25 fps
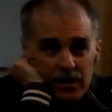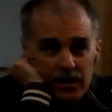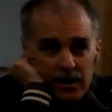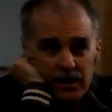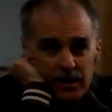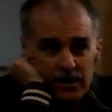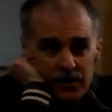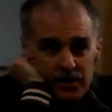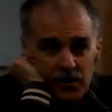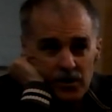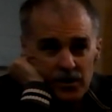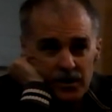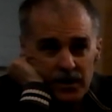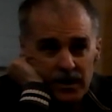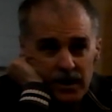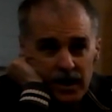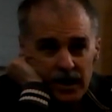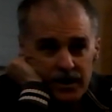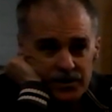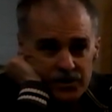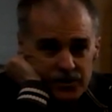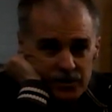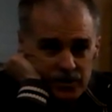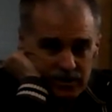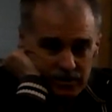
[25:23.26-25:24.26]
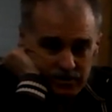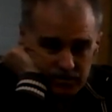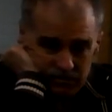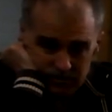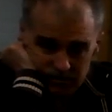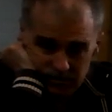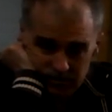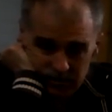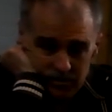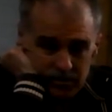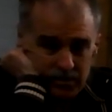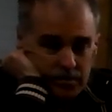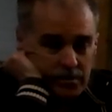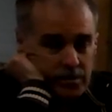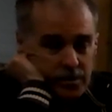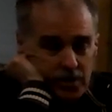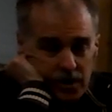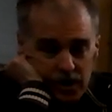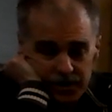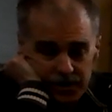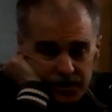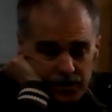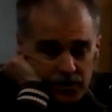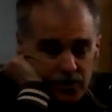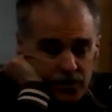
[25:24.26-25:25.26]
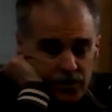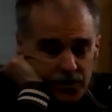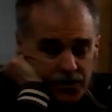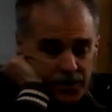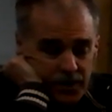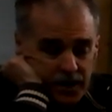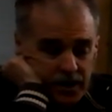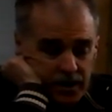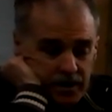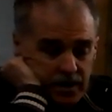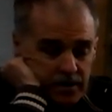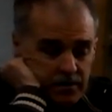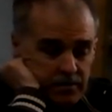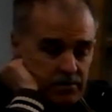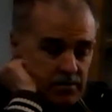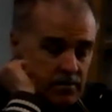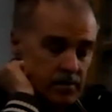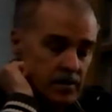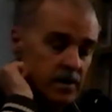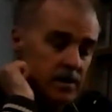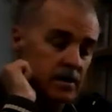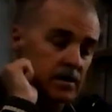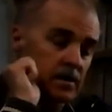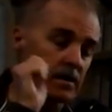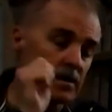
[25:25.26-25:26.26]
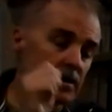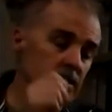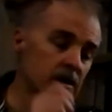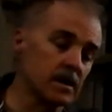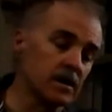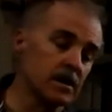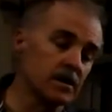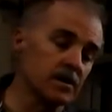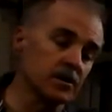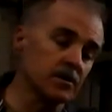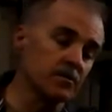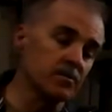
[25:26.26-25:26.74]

So that's what brought the whole thing into